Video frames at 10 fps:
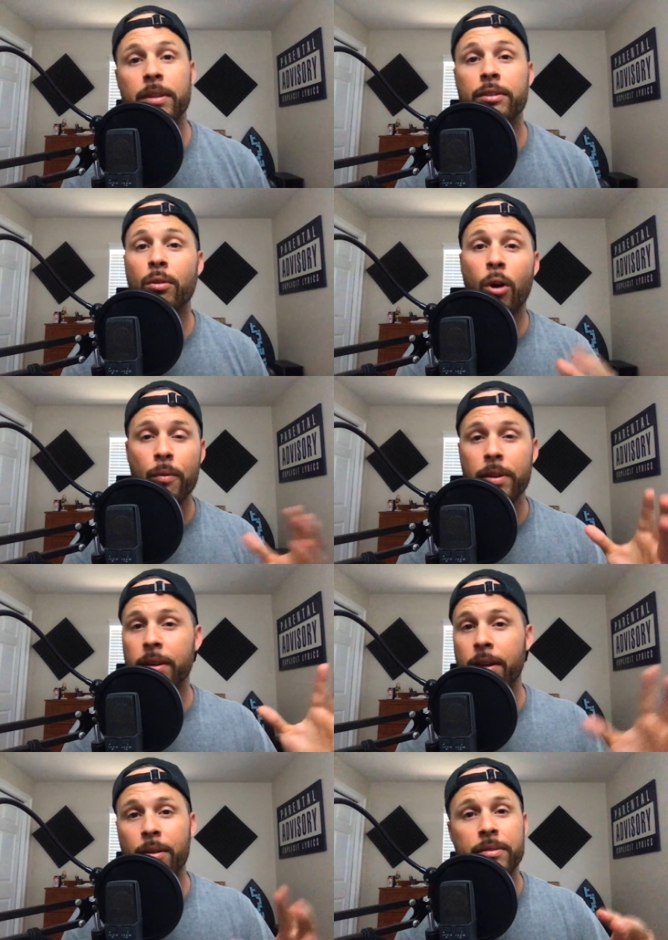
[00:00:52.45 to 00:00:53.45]
So over the
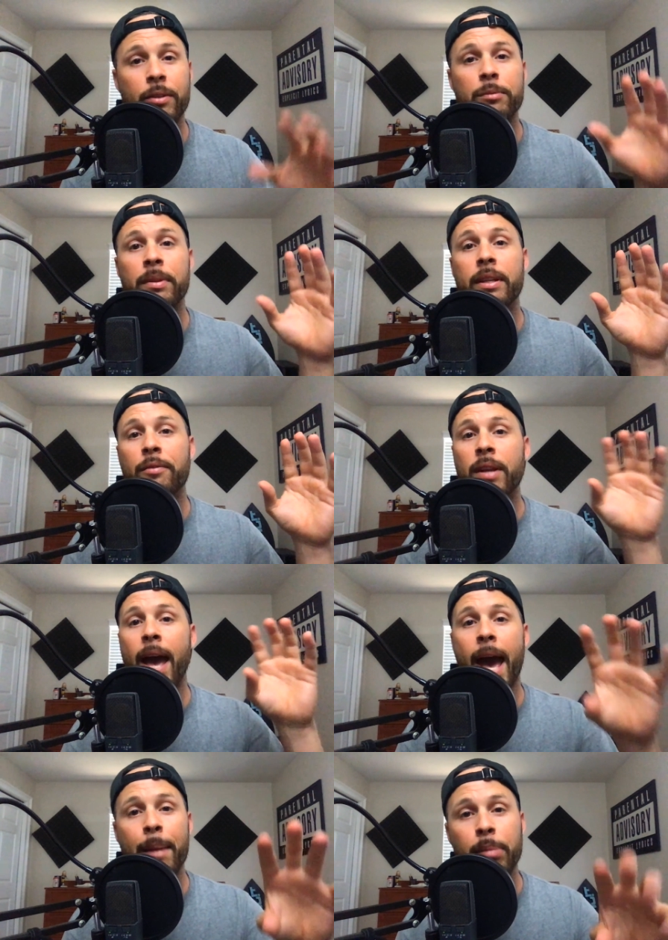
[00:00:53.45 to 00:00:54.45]
years there's been different
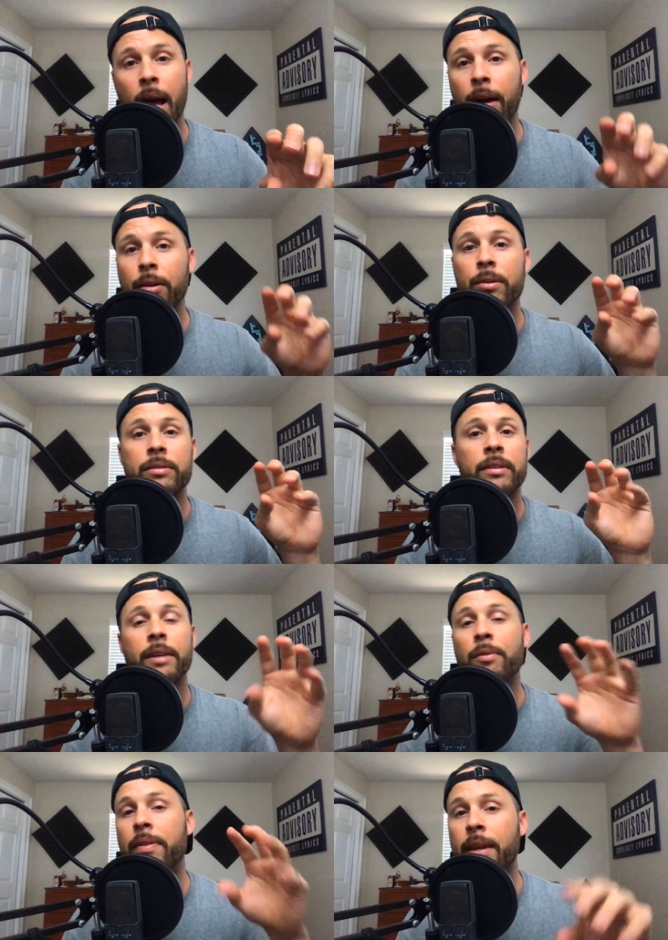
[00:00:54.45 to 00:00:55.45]
ad blockers and
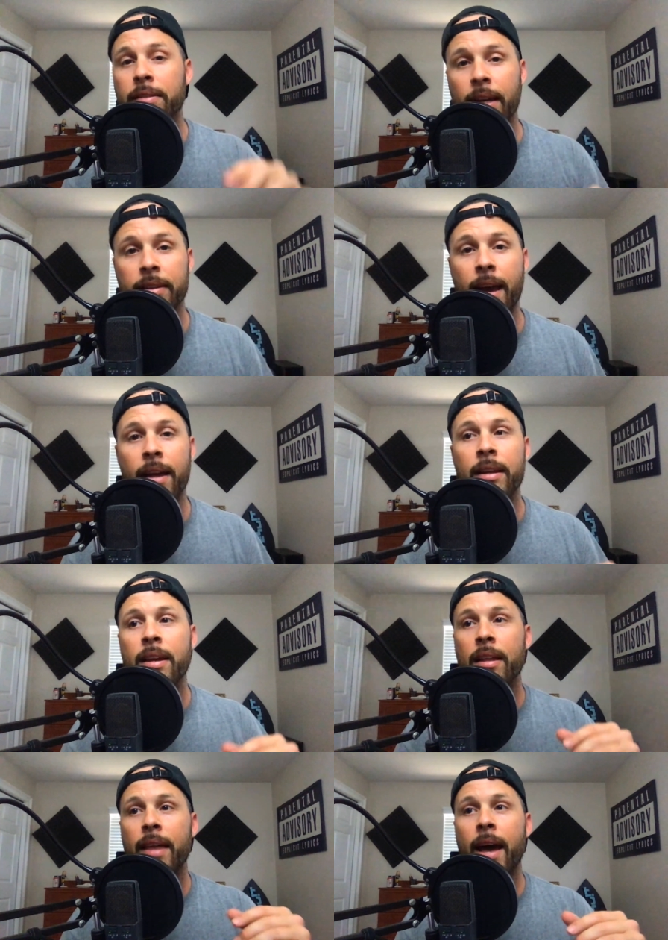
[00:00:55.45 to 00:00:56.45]
different things like that
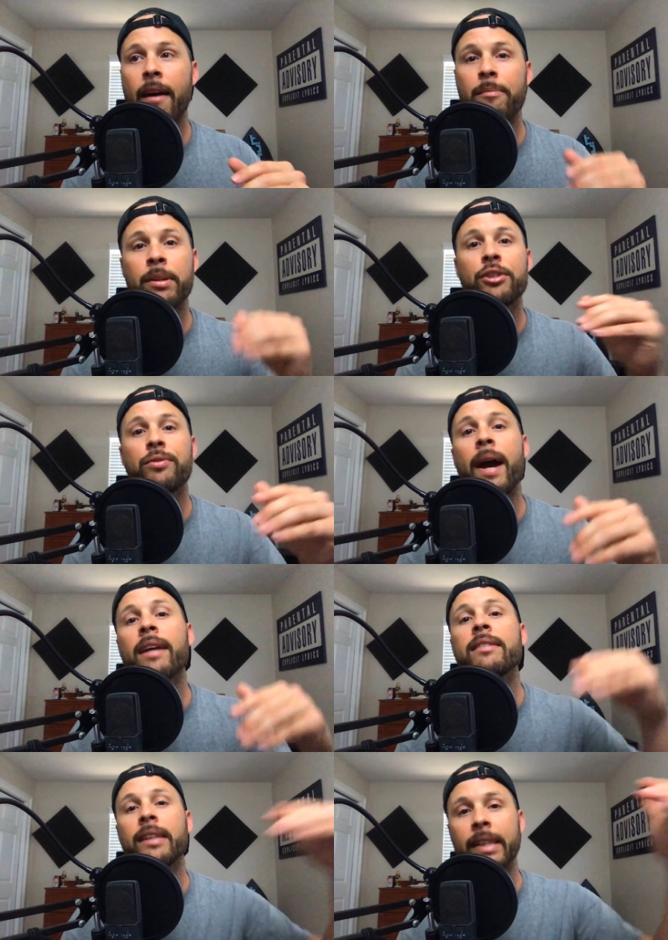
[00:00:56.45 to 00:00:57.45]
that have been trying
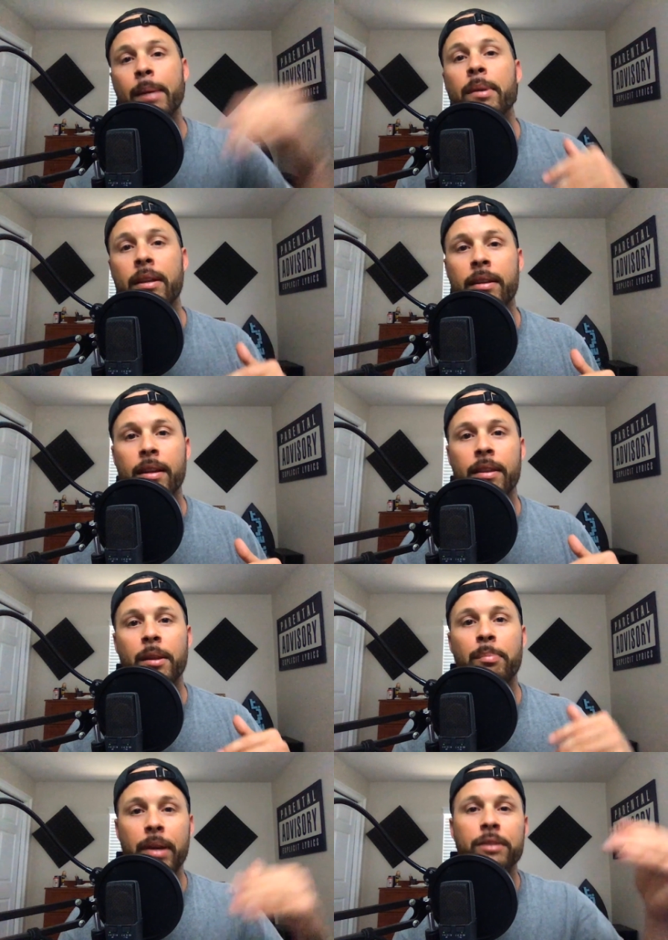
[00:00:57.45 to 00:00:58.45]
to limit the
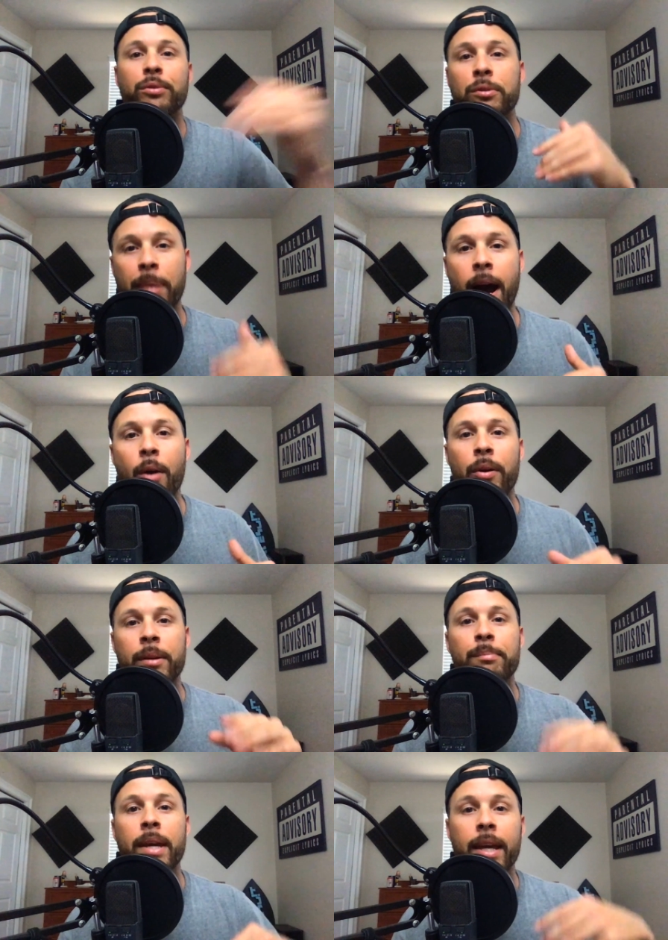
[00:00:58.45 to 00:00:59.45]
pixel's power
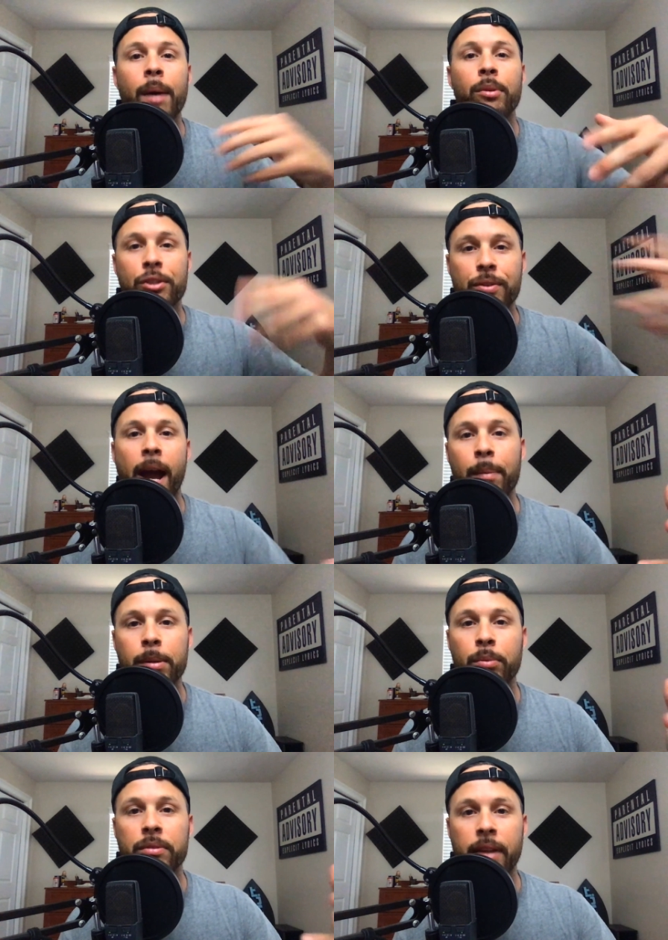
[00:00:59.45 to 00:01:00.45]
and being able to track
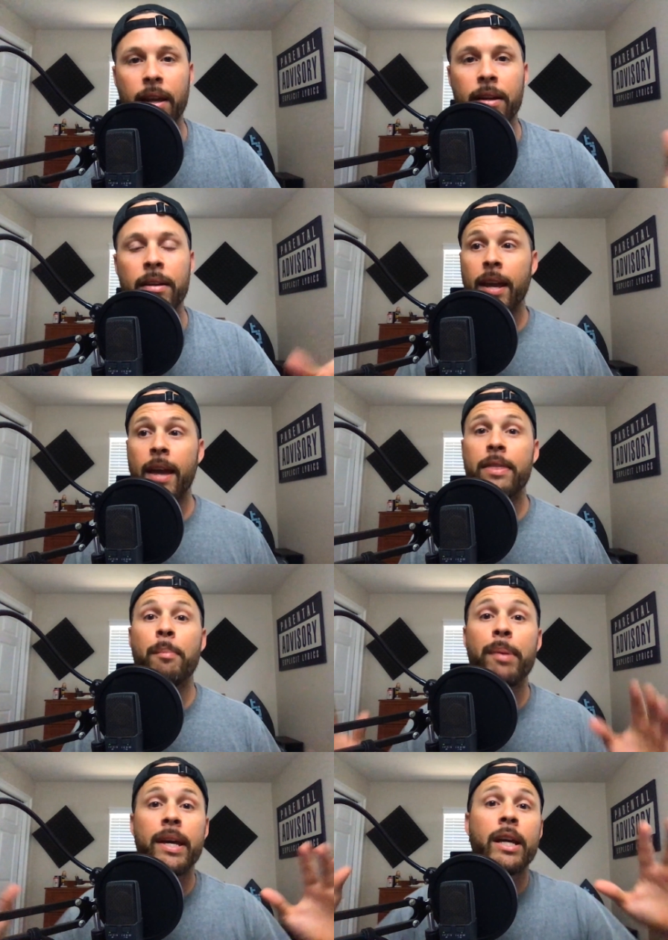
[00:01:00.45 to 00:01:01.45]
people's data. And the
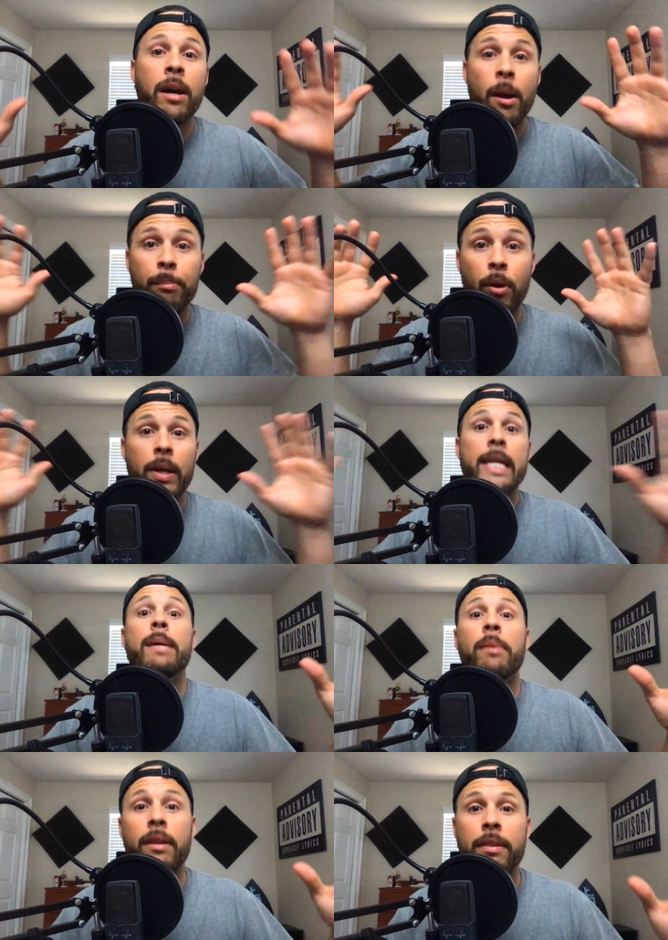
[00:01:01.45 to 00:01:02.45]
big
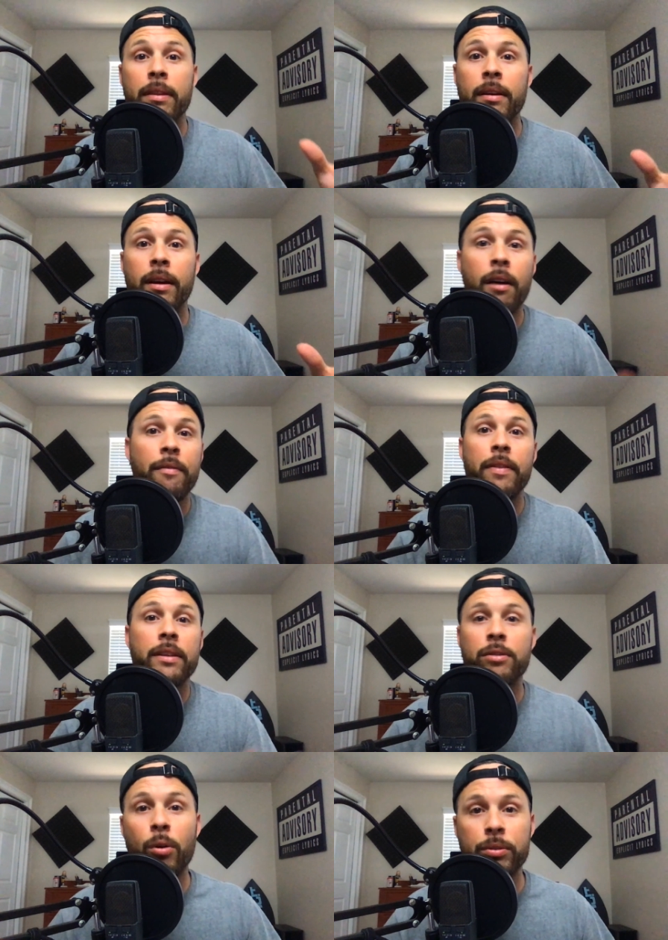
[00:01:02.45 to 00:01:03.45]
behemoth of
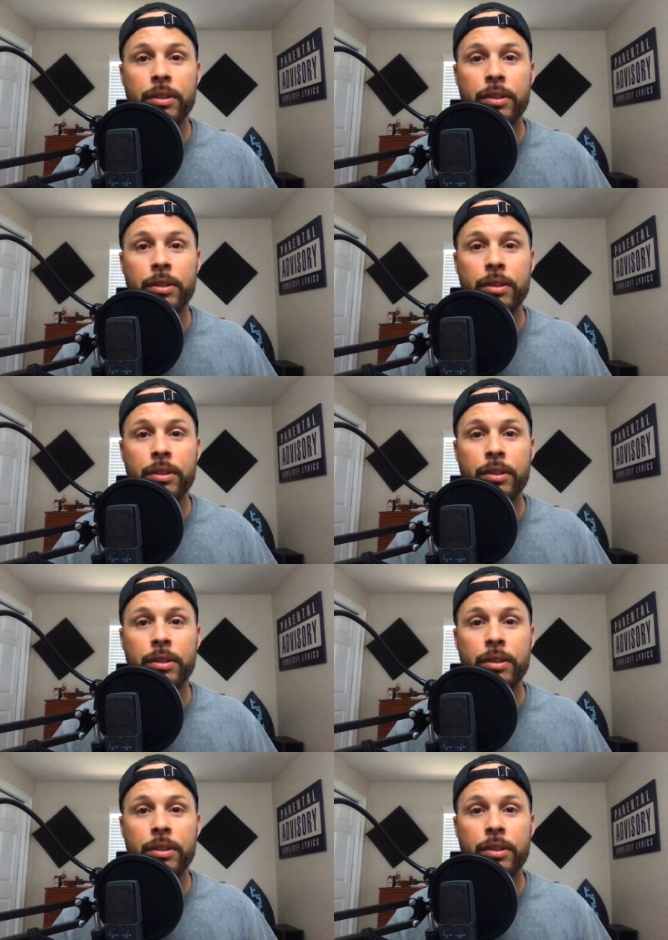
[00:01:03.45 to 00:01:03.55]
this whole